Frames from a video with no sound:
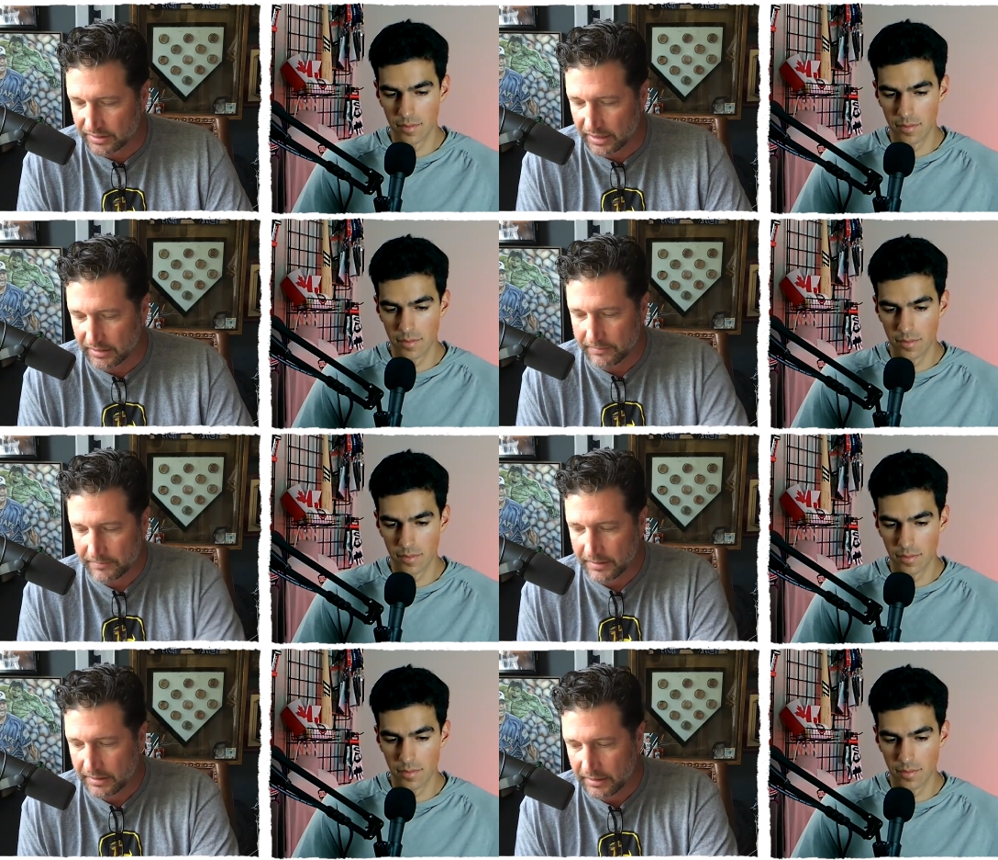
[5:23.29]
Speaker 1: uh,
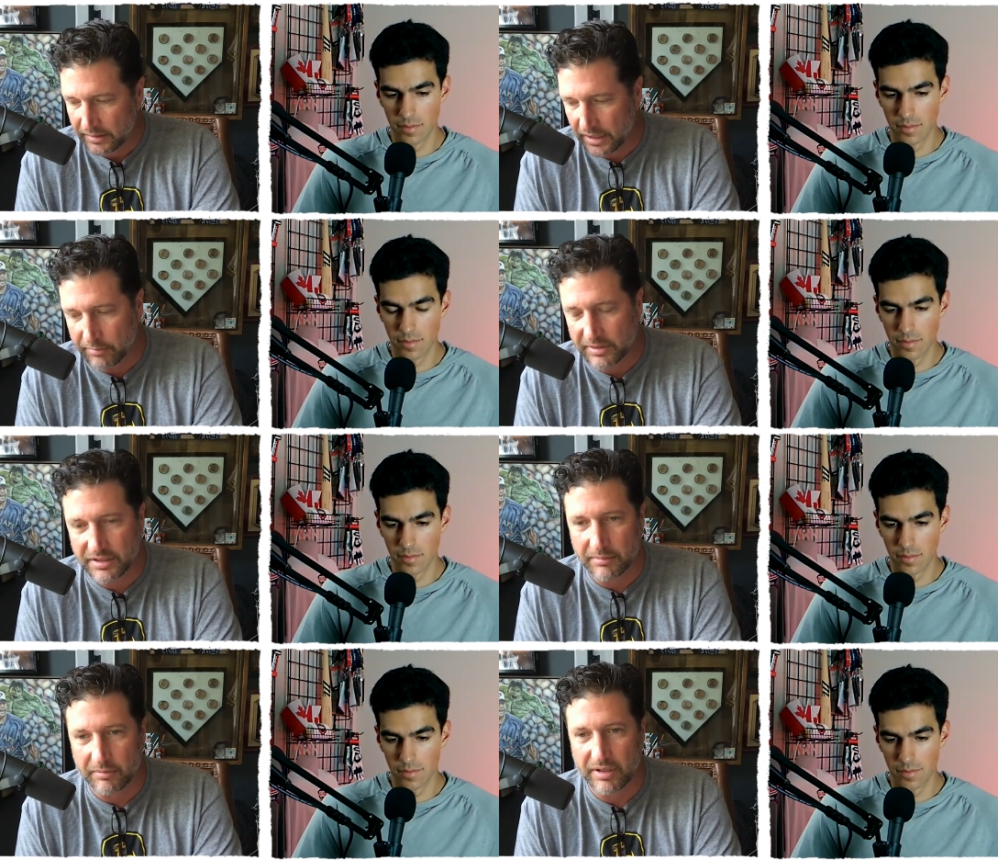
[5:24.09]
that'll be
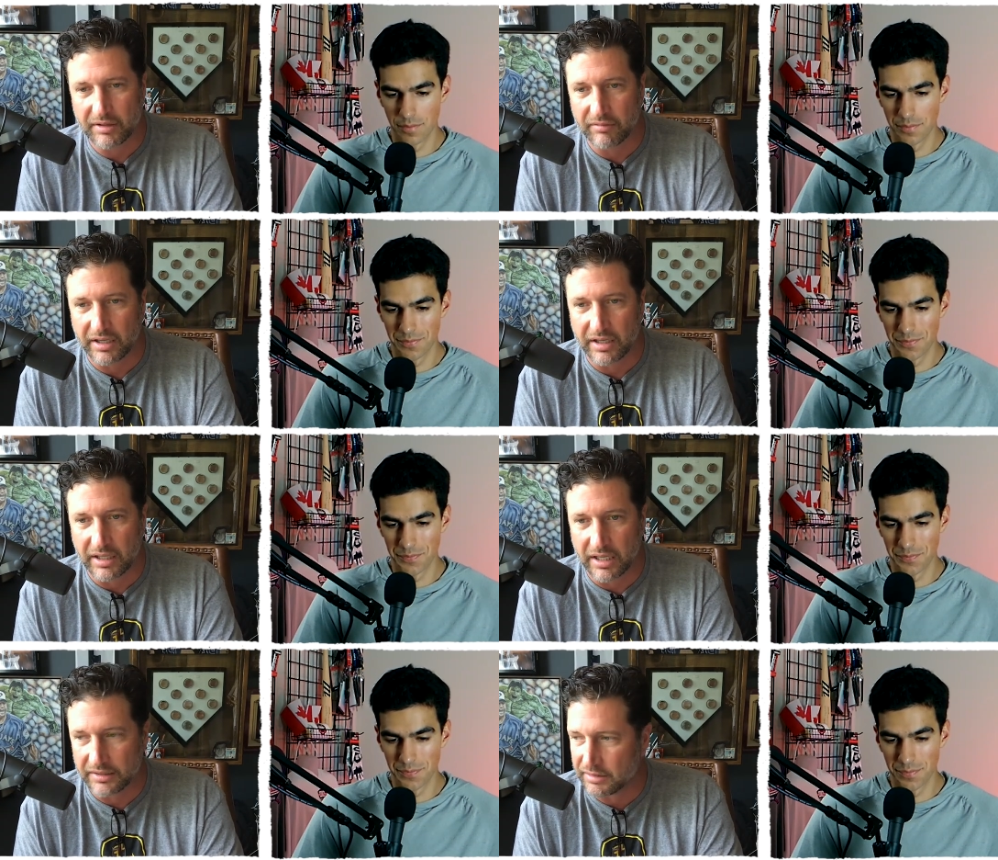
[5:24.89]
something we can
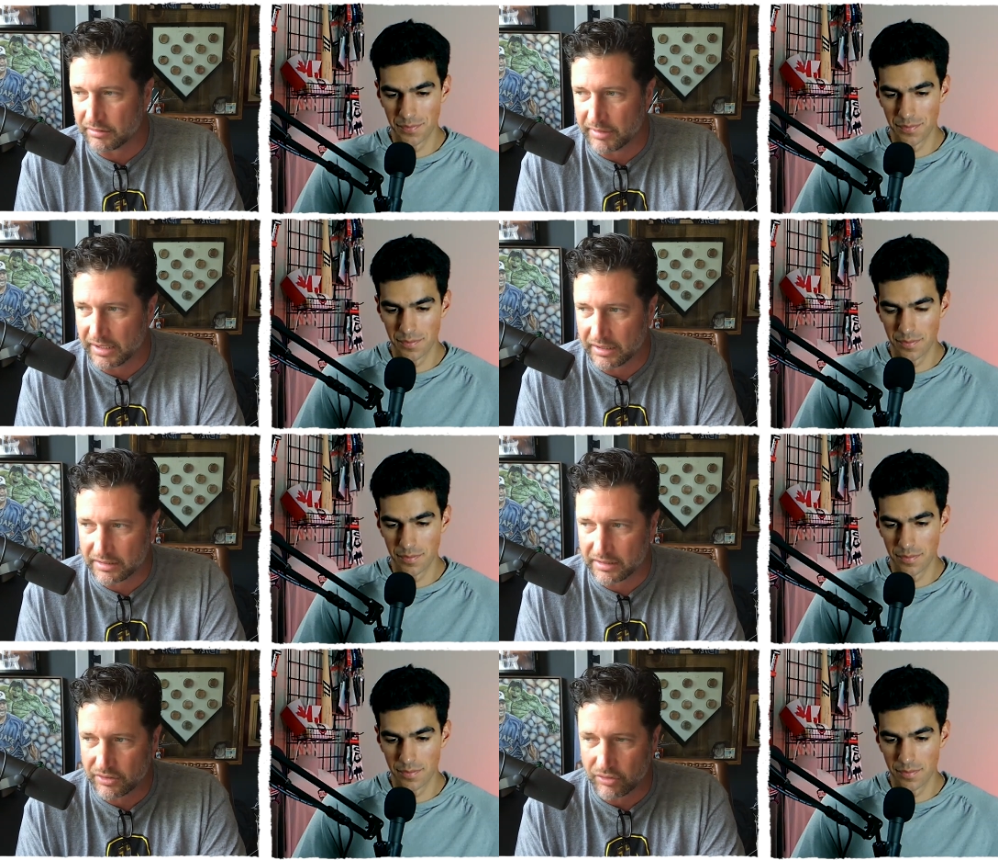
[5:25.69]
recognize too, man, because
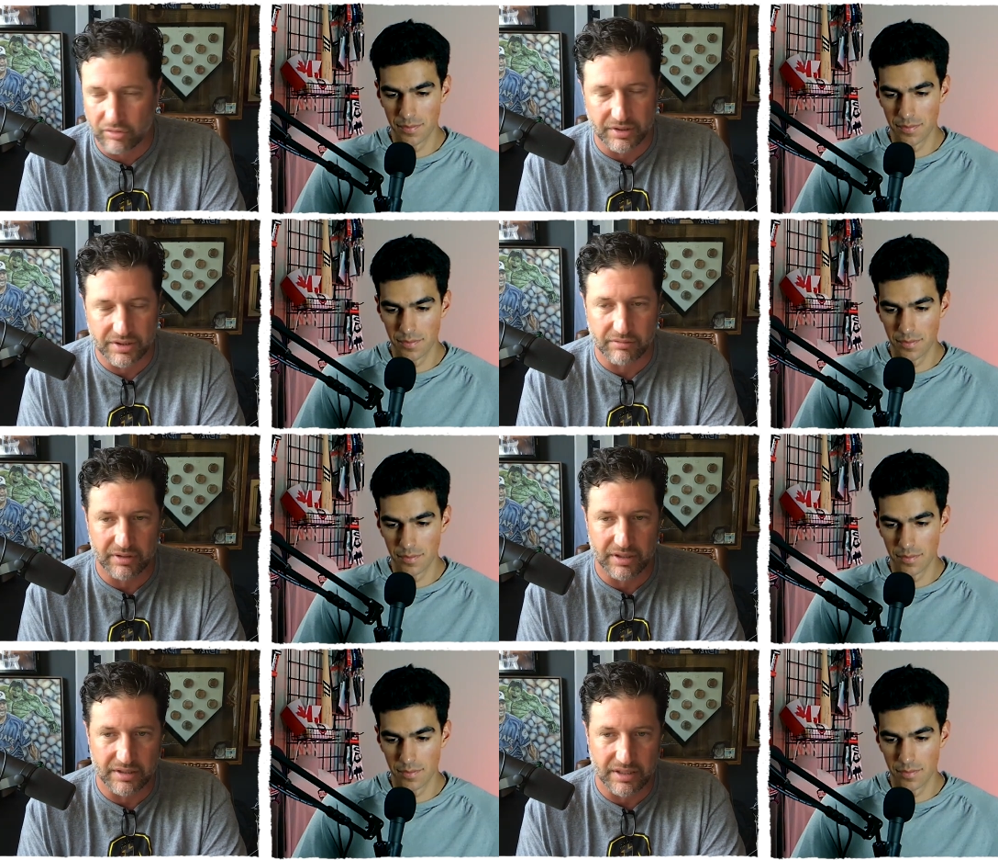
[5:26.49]
it's cool to see
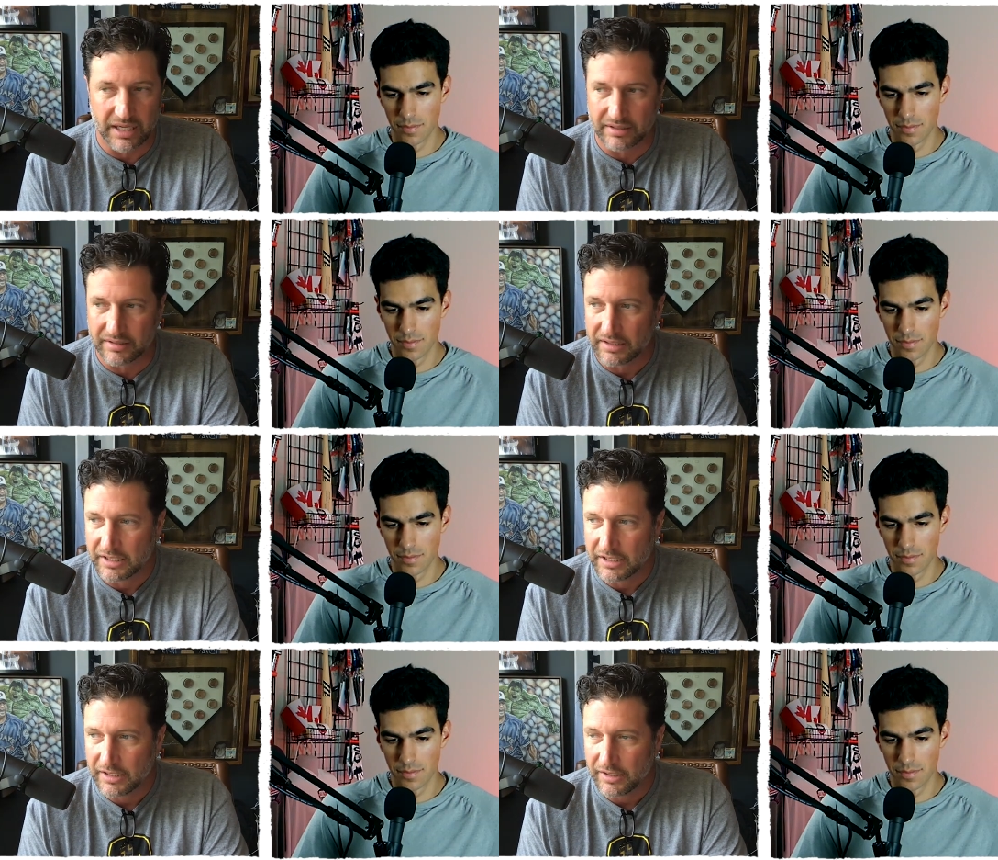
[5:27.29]
what these guys
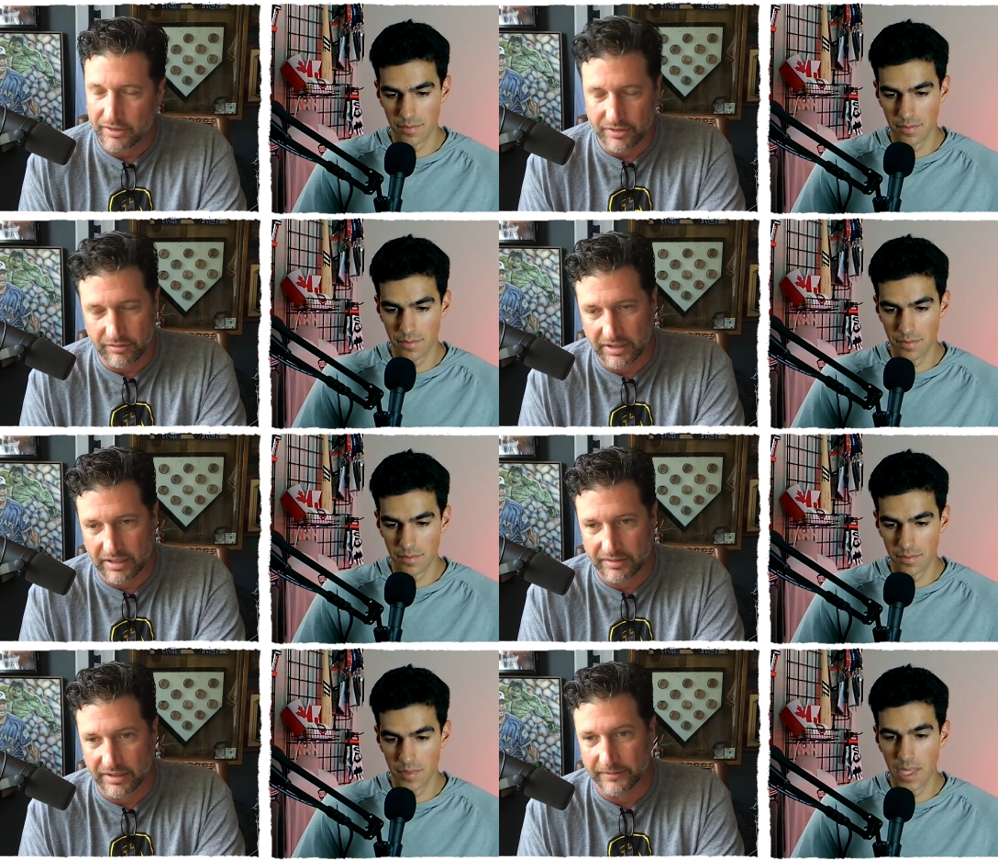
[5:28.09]
are doing
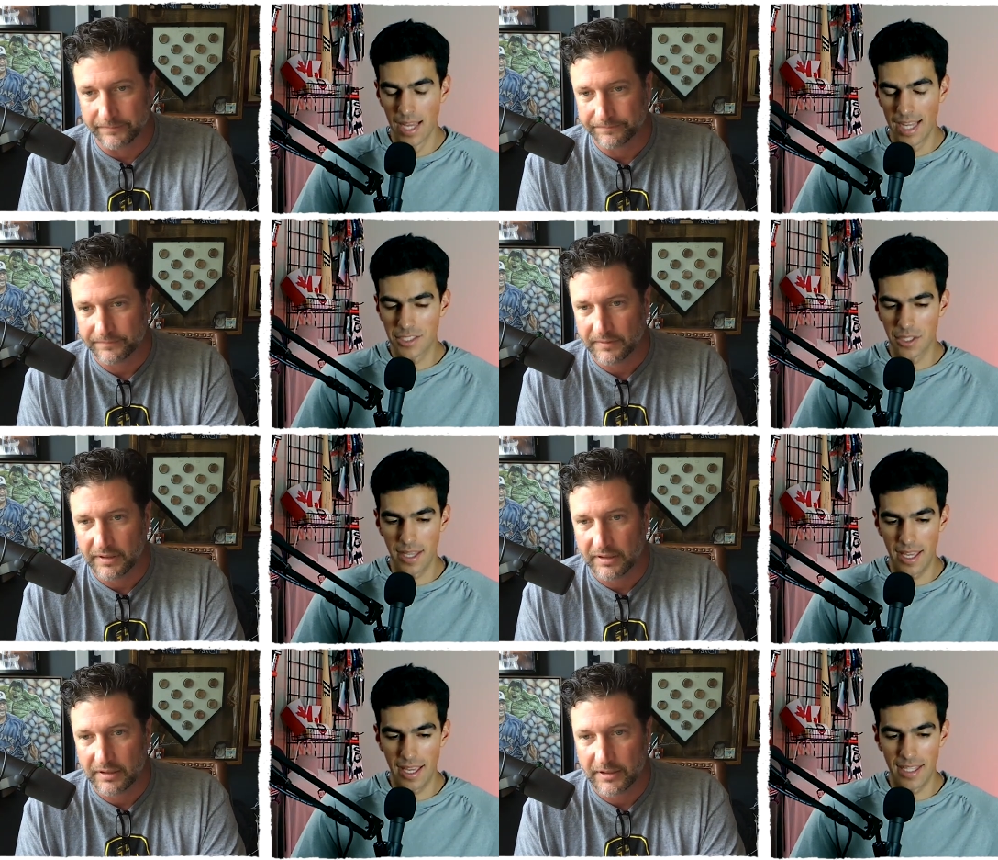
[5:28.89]
out there.
Speaker 2: It's a
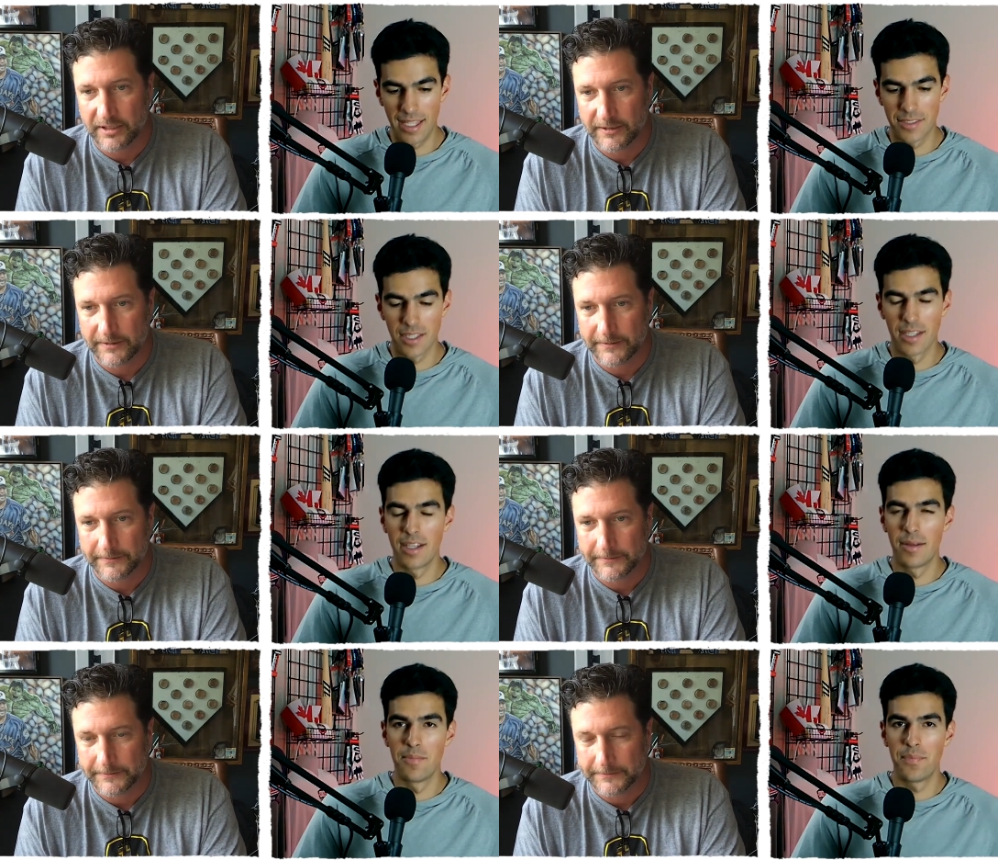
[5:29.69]
it, it's a
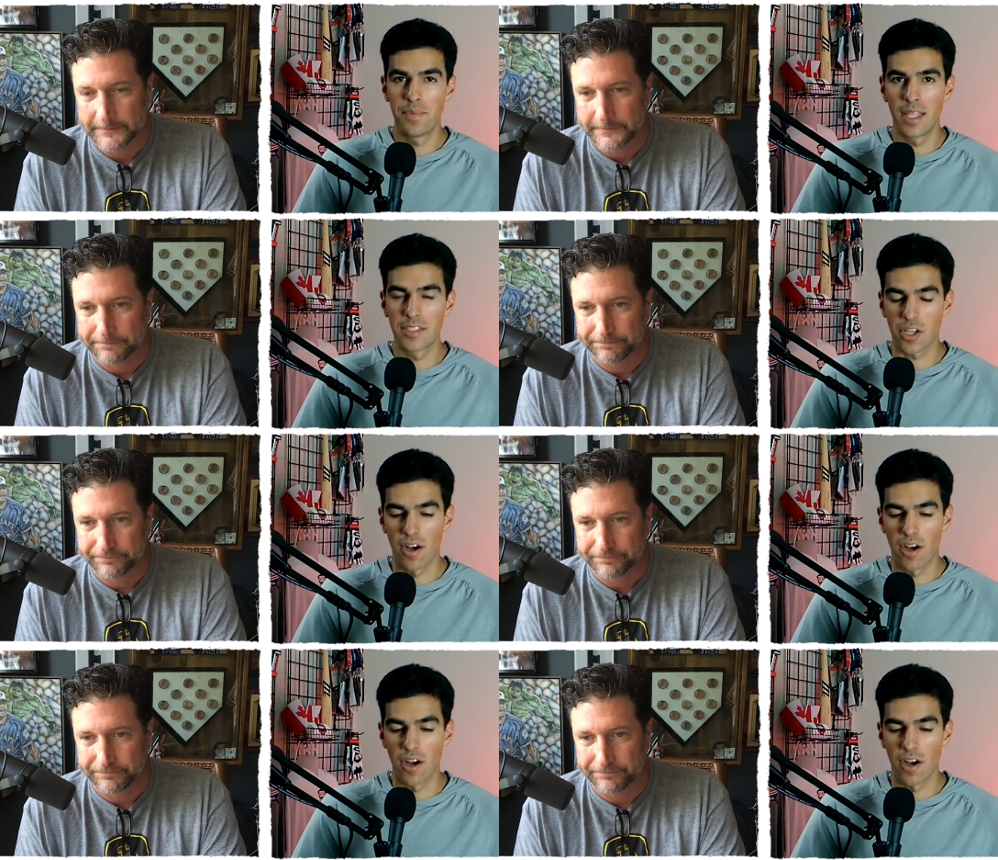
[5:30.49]
um, it's a